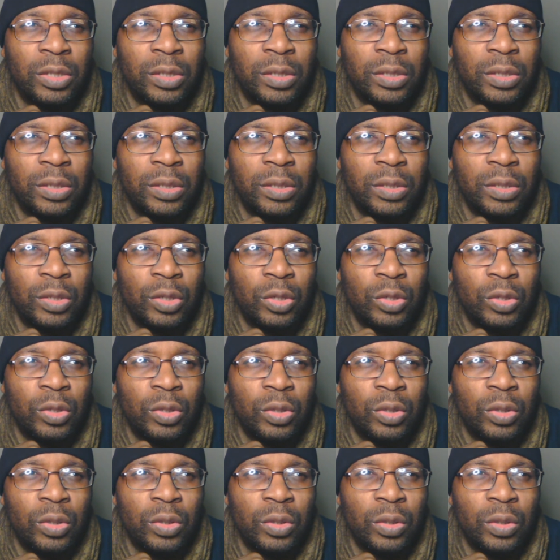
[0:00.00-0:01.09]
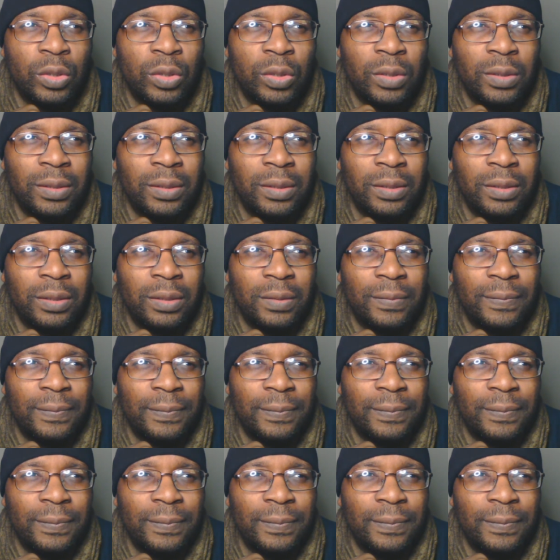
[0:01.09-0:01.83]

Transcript: (no one is talking)